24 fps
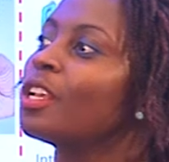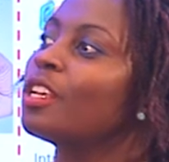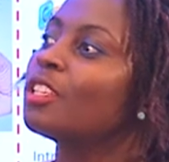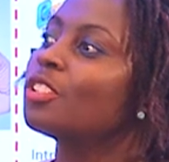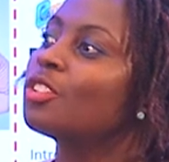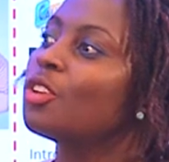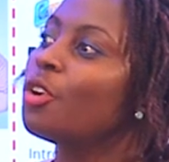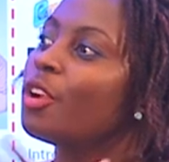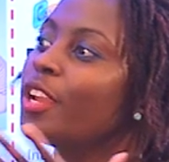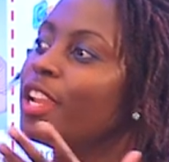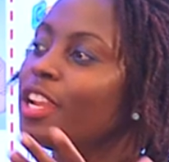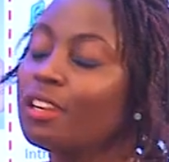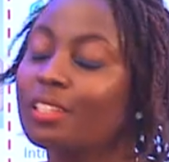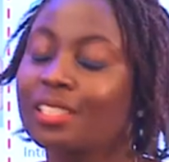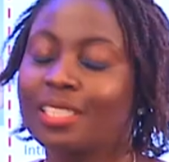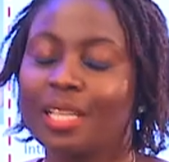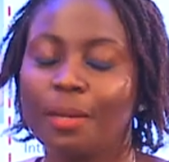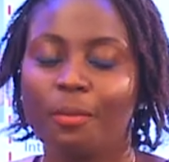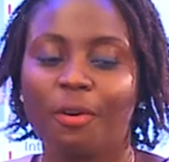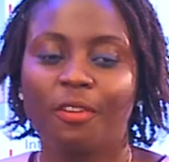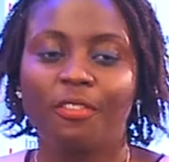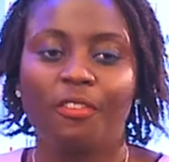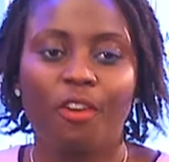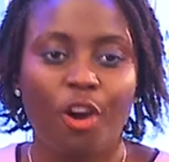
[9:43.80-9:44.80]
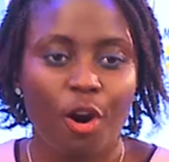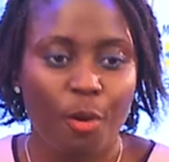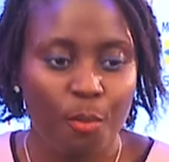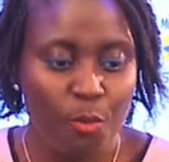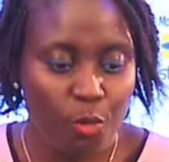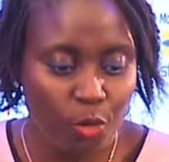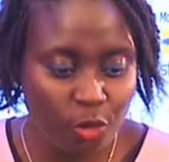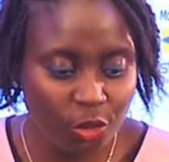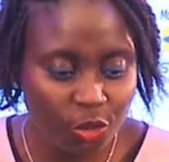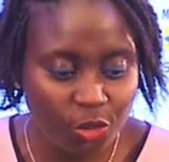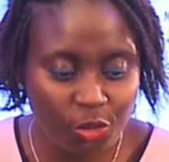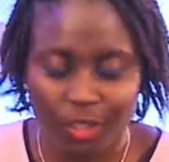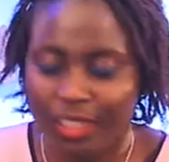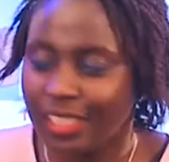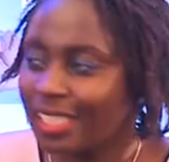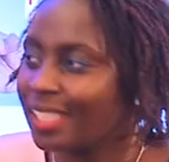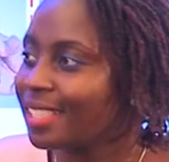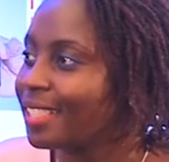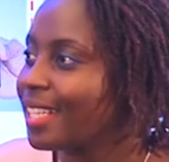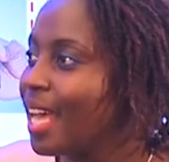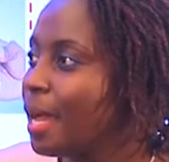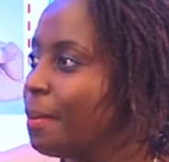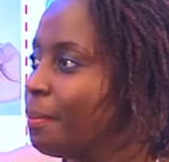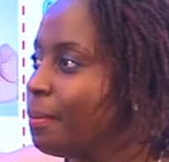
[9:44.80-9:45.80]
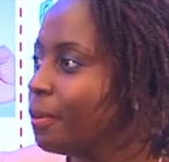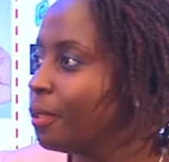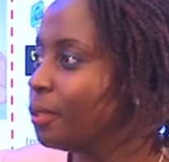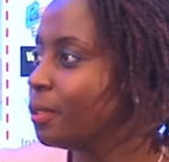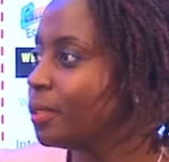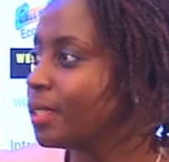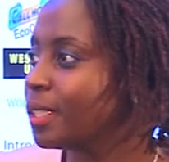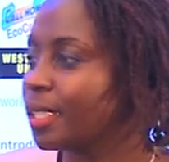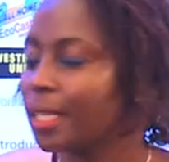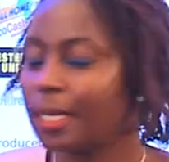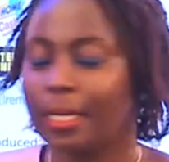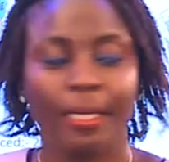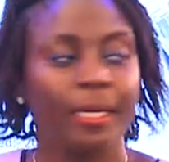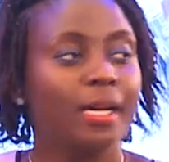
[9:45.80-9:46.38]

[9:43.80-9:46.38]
So here are some of our Moonshoot examples.